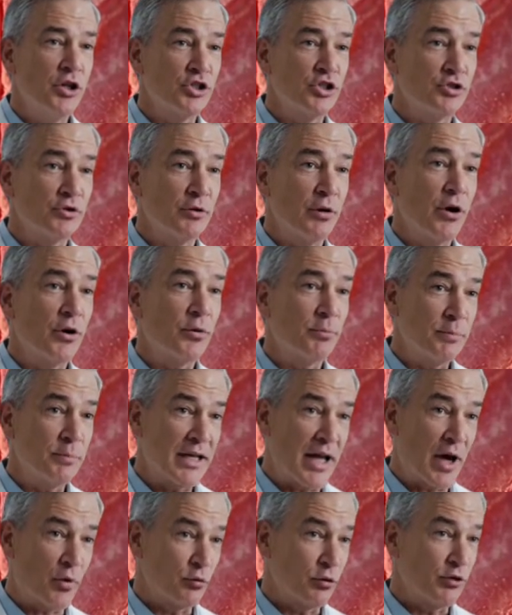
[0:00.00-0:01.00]
deeply
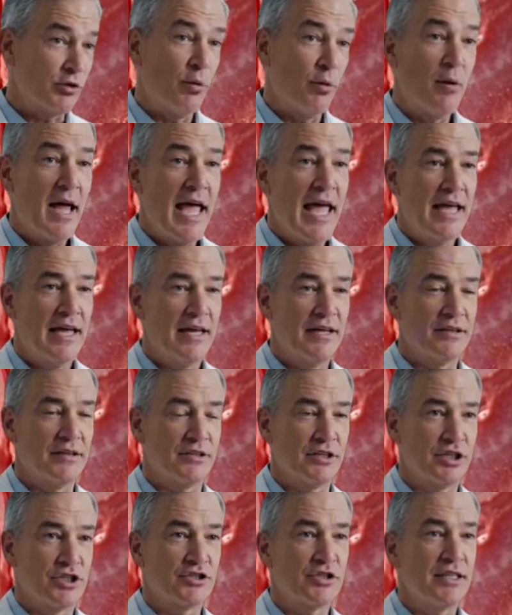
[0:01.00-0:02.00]
massages your organs
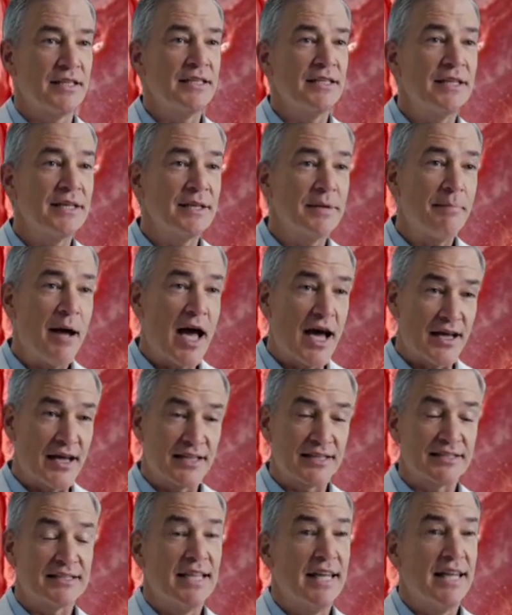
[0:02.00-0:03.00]
from the inside.
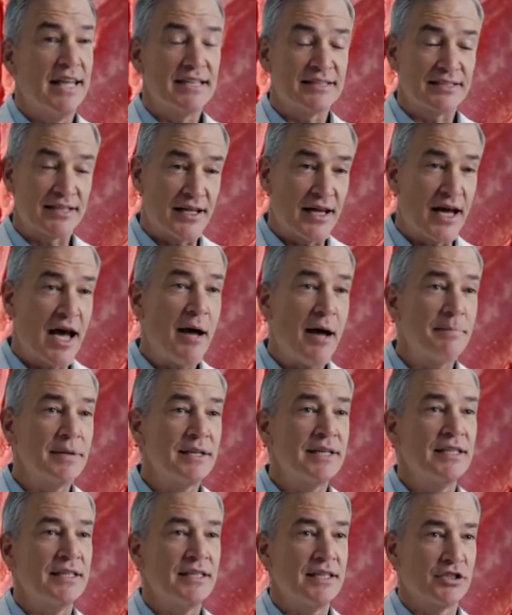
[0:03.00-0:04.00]
This is how the
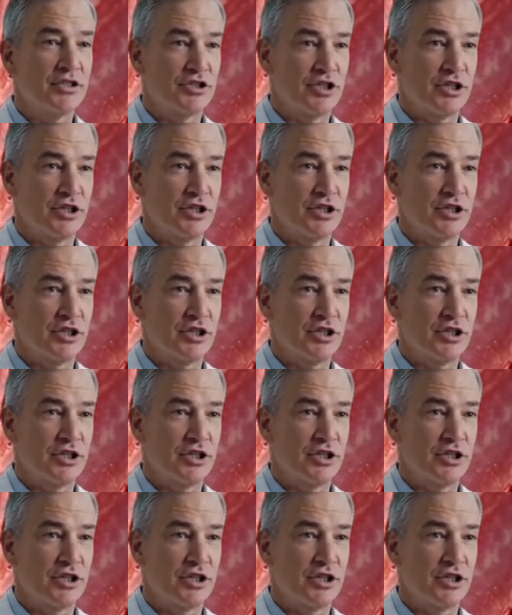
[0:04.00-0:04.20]
body heals